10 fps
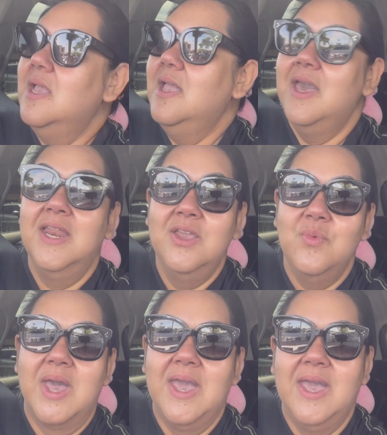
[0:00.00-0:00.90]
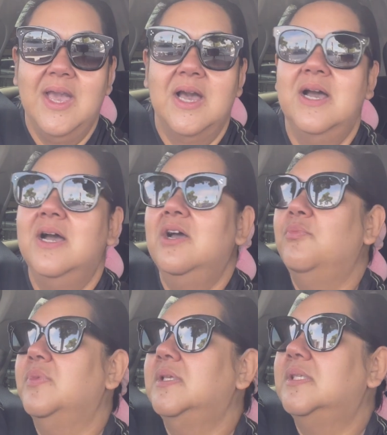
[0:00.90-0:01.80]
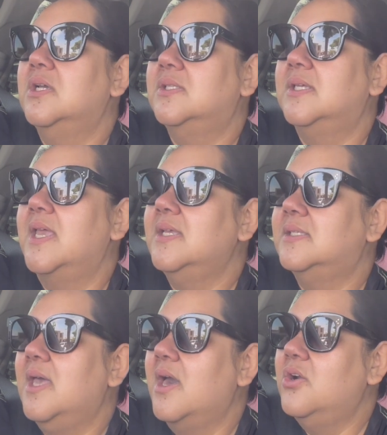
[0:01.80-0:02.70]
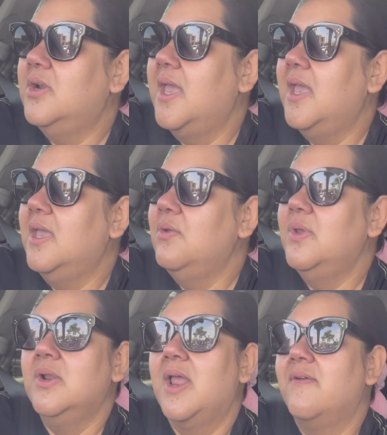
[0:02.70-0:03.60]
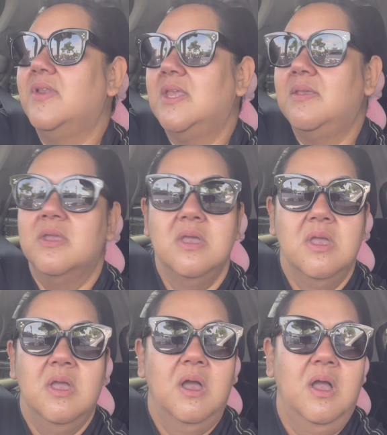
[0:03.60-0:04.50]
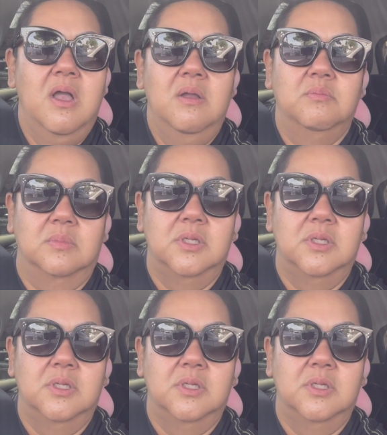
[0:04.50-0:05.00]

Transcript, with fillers: anyway, um, so today's Saturday. We don't have any um,